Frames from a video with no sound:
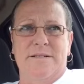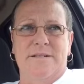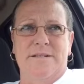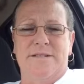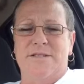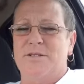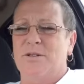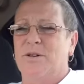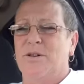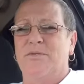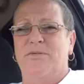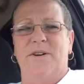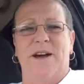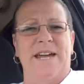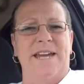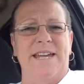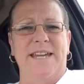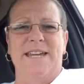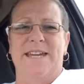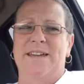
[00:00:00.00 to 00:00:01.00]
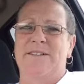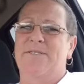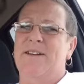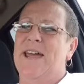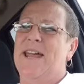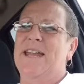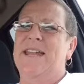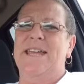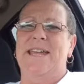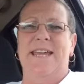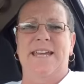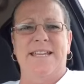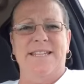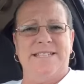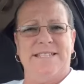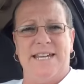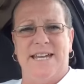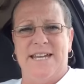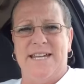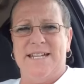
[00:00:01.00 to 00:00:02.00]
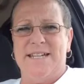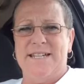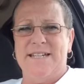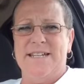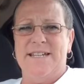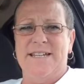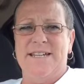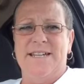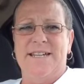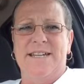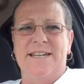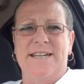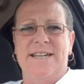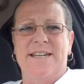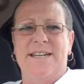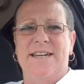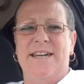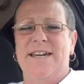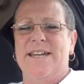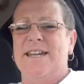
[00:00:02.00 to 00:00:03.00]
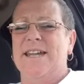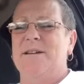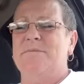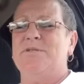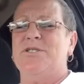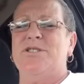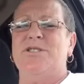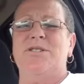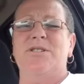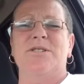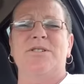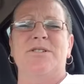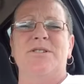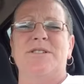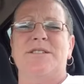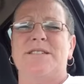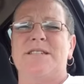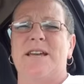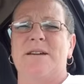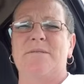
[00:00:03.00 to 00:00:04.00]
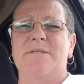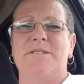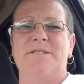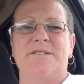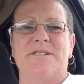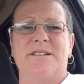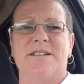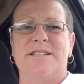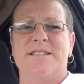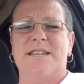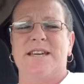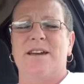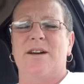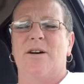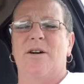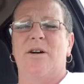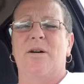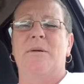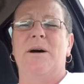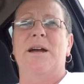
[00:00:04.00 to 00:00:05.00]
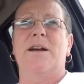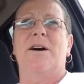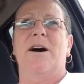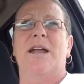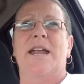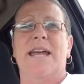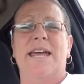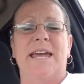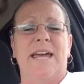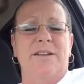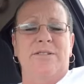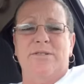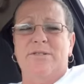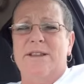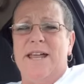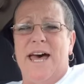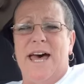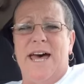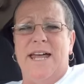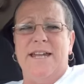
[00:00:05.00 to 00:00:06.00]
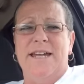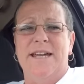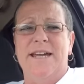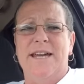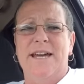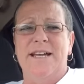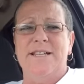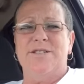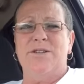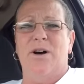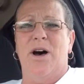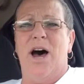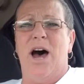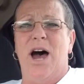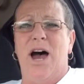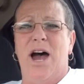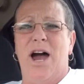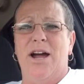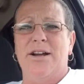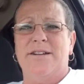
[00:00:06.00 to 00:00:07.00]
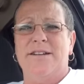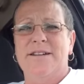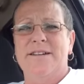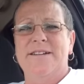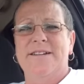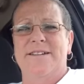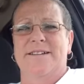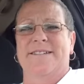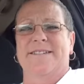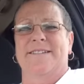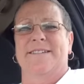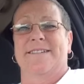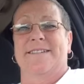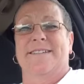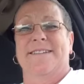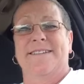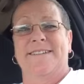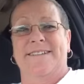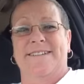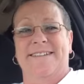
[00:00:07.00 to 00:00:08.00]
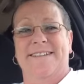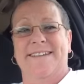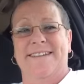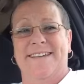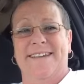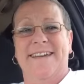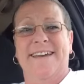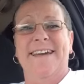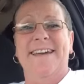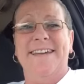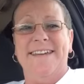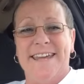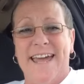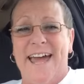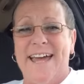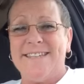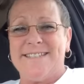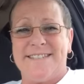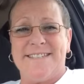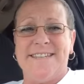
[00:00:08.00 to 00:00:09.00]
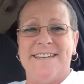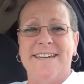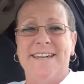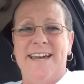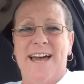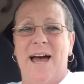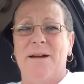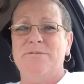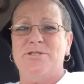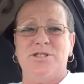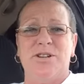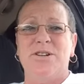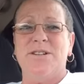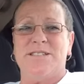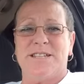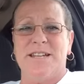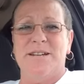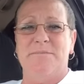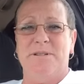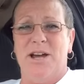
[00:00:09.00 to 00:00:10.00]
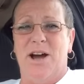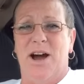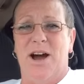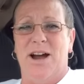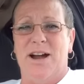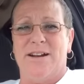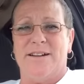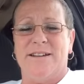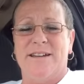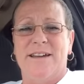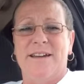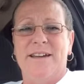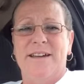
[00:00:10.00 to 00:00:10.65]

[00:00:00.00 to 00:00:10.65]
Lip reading: So if I can give any insight, and I'm sure some of you are going to say, oh my God, I can't do that. It's so hard. Yes, I'm sure it's going to be hard.